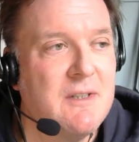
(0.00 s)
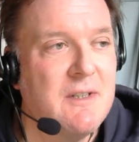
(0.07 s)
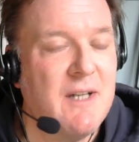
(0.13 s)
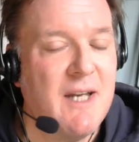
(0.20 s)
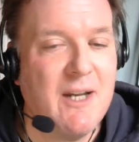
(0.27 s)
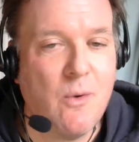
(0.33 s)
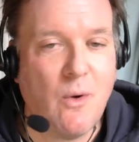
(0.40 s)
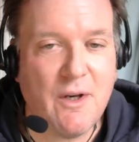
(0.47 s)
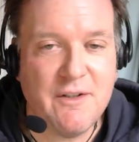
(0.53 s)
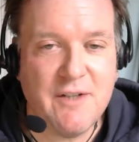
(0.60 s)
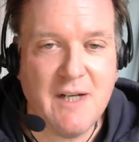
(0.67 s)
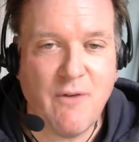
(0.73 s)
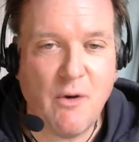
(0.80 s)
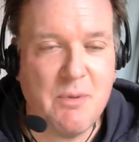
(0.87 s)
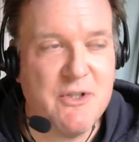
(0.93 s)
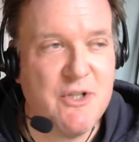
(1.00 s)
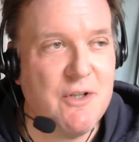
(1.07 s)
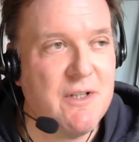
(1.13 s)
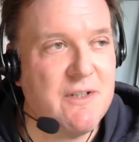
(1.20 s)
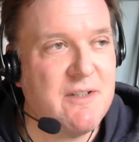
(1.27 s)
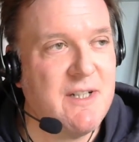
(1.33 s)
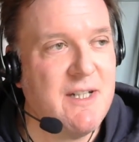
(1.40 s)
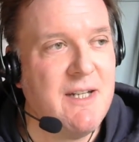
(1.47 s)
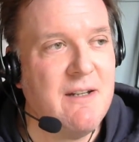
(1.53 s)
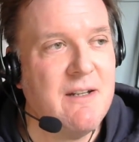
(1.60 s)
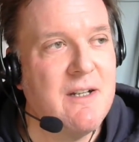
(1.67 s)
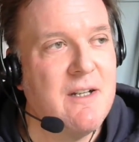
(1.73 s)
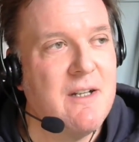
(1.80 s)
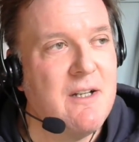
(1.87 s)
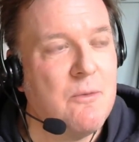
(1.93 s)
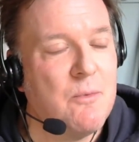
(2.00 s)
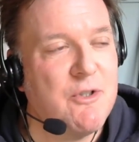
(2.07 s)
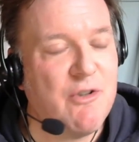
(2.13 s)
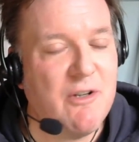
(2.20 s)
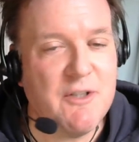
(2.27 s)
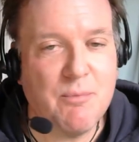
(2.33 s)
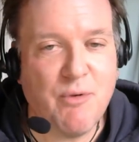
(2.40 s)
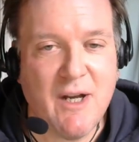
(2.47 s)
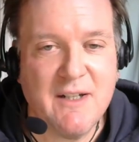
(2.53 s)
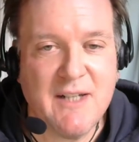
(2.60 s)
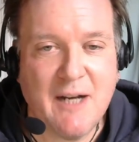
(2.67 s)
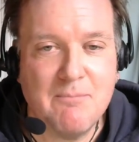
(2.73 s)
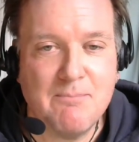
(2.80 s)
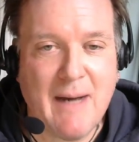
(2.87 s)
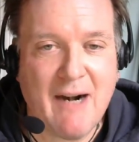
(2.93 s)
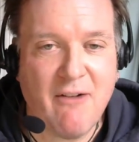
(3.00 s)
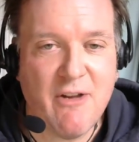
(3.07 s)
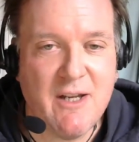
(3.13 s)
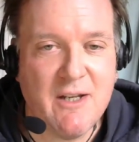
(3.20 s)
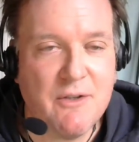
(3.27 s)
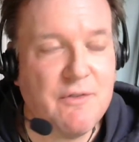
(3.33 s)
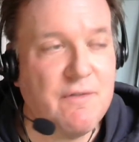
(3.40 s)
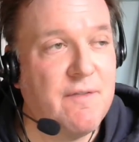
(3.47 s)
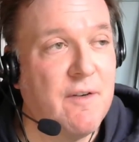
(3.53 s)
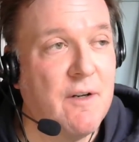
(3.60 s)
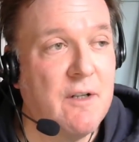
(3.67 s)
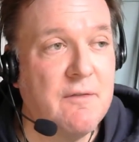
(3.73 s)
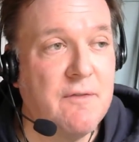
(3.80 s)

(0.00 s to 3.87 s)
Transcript: equality of opportunity. We're trying to break down barriers for